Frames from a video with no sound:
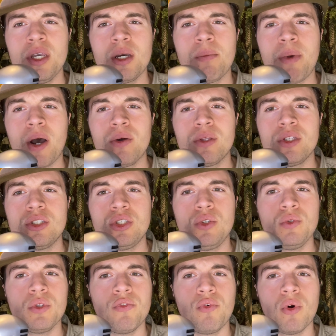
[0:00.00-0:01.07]
about this
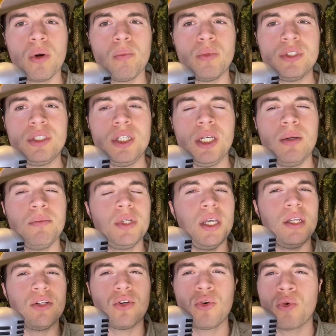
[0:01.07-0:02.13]
uniform was deemed
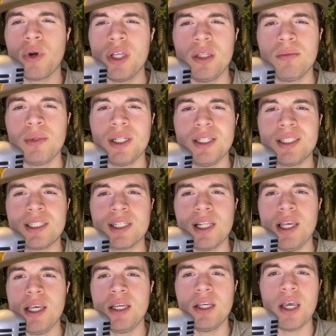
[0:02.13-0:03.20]
incredibly
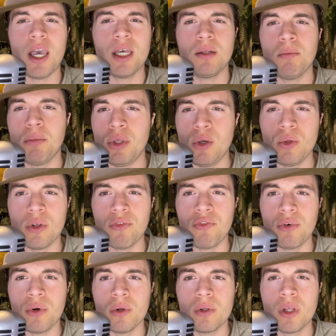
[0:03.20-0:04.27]
sleek and
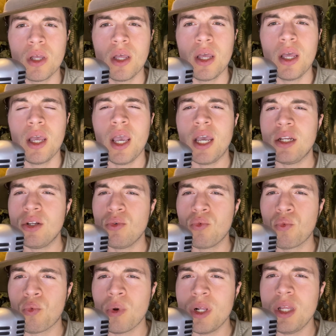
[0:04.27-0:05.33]
beautiful, and it
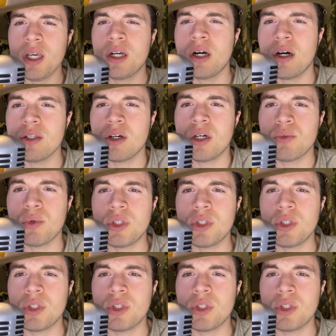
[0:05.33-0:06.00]
really caught on with